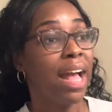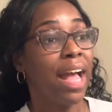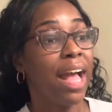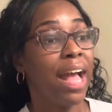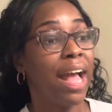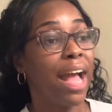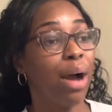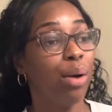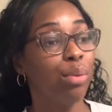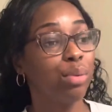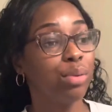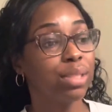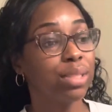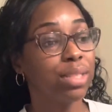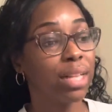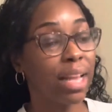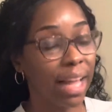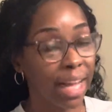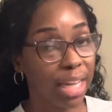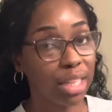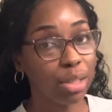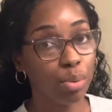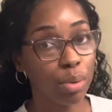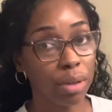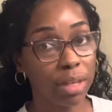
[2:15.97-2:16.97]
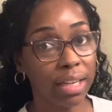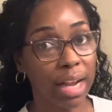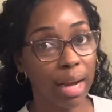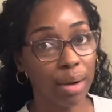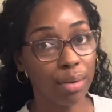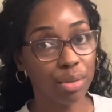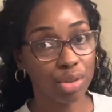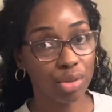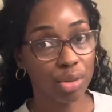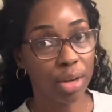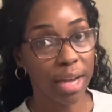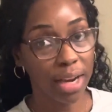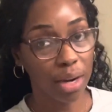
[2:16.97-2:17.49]
It was last week and I
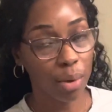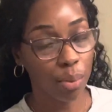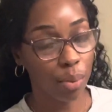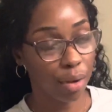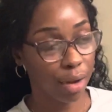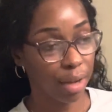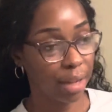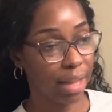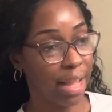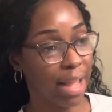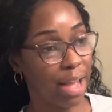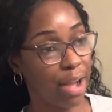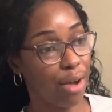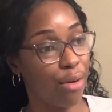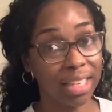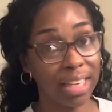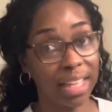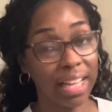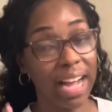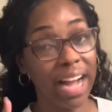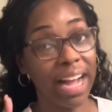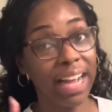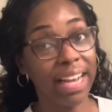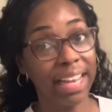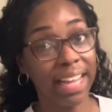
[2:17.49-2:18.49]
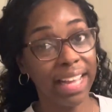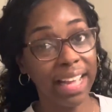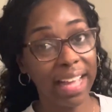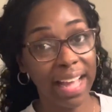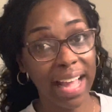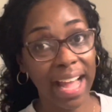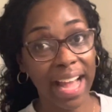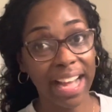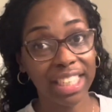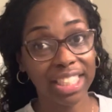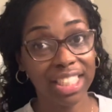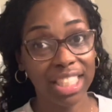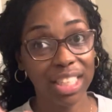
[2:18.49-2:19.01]
was trying to work out. I did
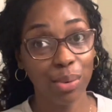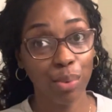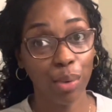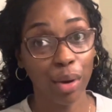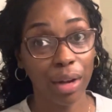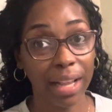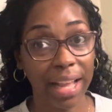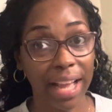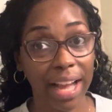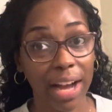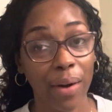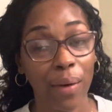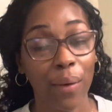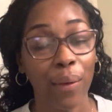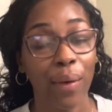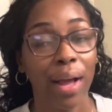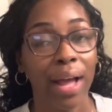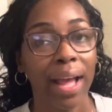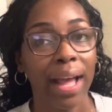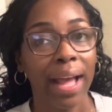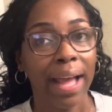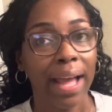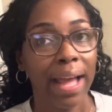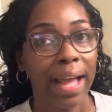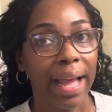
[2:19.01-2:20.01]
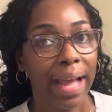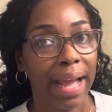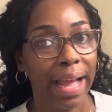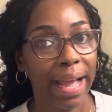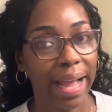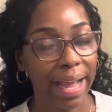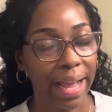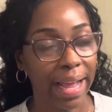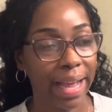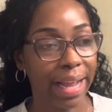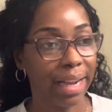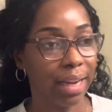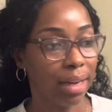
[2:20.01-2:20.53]
actually work out.
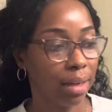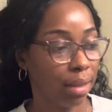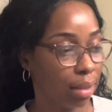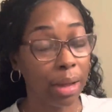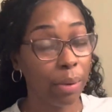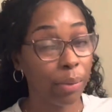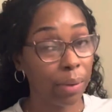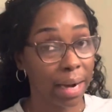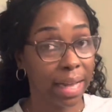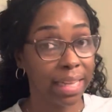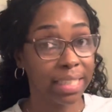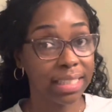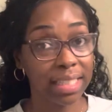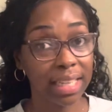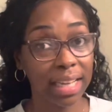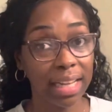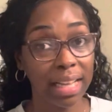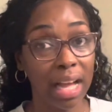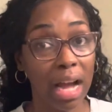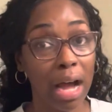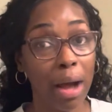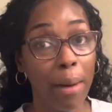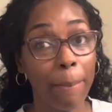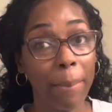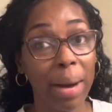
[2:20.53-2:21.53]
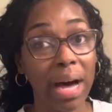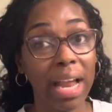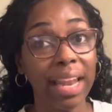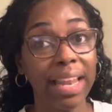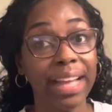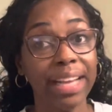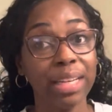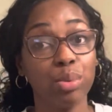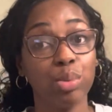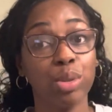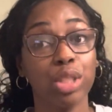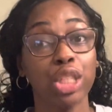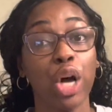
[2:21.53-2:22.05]
And when I tell y'all my
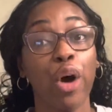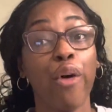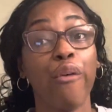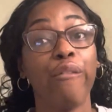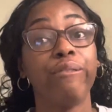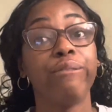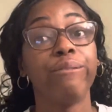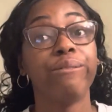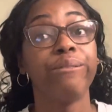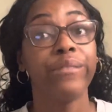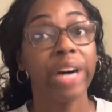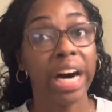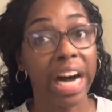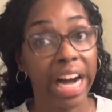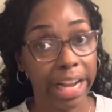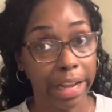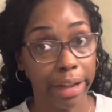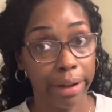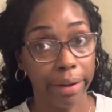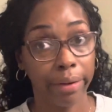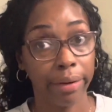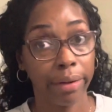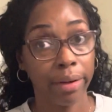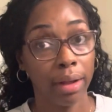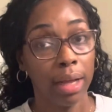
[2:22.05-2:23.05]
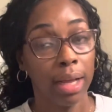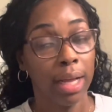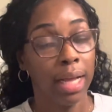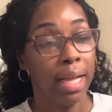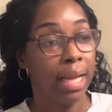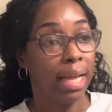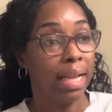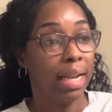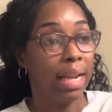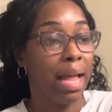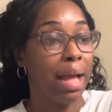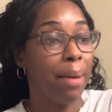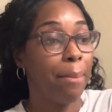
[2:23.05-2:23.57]
leg was on fire,
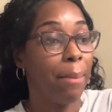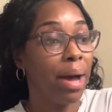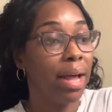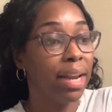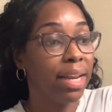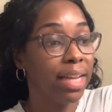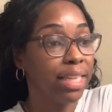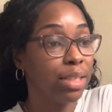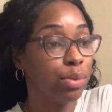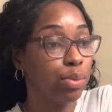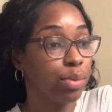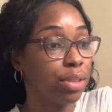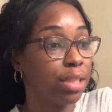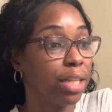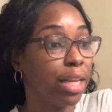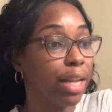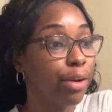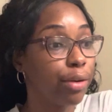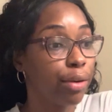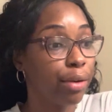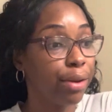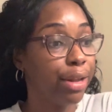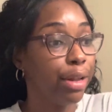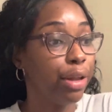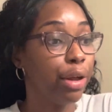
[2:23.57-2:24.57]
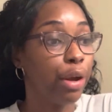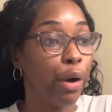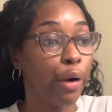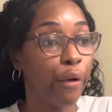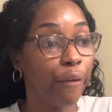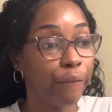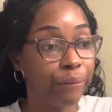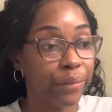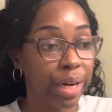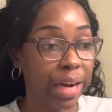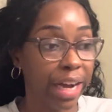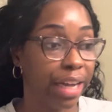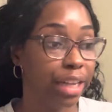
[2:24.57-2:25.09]
like my leg was literally
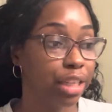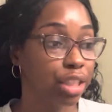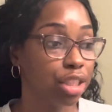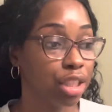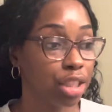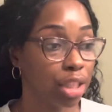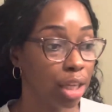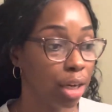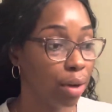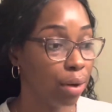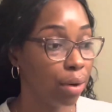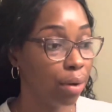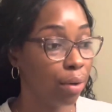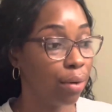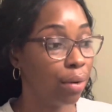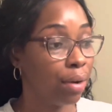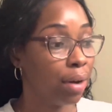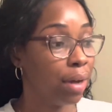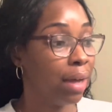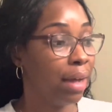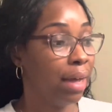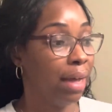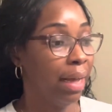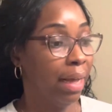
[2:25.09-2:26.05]
on fire. So,